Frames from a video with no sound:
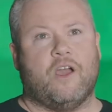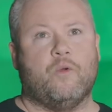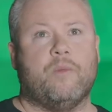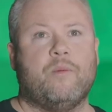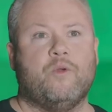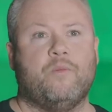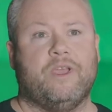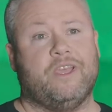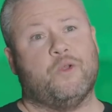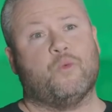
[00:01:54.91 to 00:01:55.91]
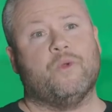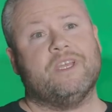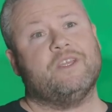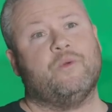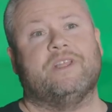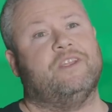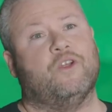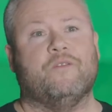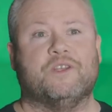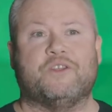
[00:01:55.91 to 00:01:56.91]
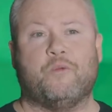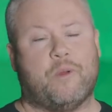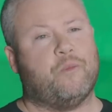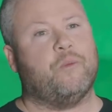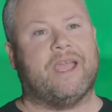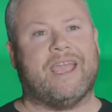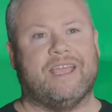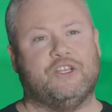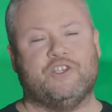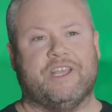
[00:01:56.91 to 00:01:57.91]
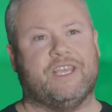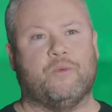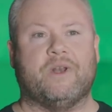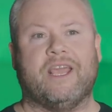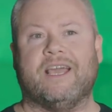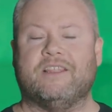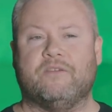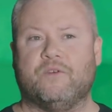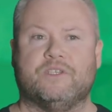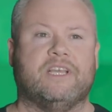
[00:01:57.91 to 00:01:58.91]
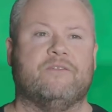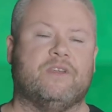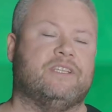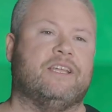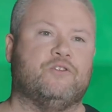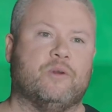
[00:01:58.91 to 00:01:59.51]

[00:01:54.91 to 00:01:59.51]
I remember being really, really nervous. I remember my hand shaking when I had that first ten v ten